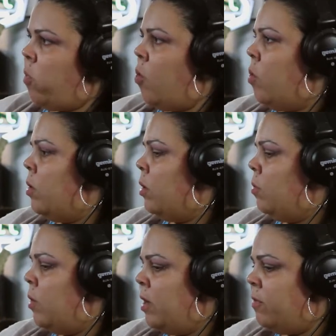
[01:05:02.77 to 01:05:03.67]
or
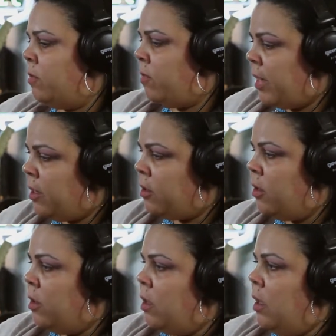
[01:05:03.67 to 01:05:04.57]
whatever writer,
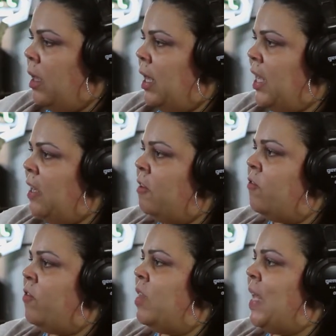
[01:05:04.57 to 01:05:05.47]

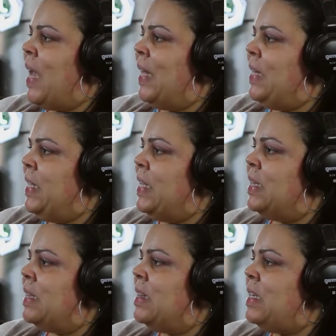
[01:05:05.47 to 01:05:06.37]
if the
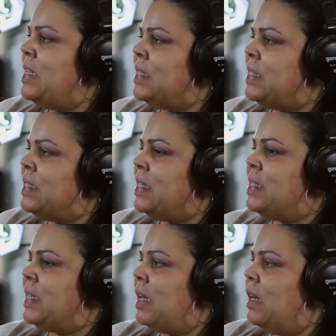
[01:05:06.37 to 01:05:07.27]
thesis
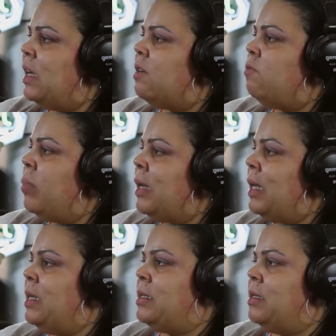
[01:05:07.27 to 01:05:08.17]
is
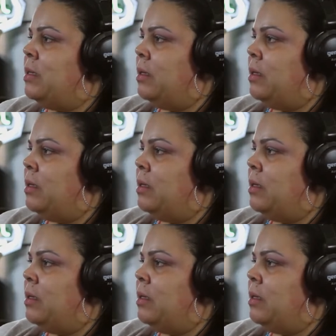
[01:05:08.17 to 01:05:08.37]
incomplete,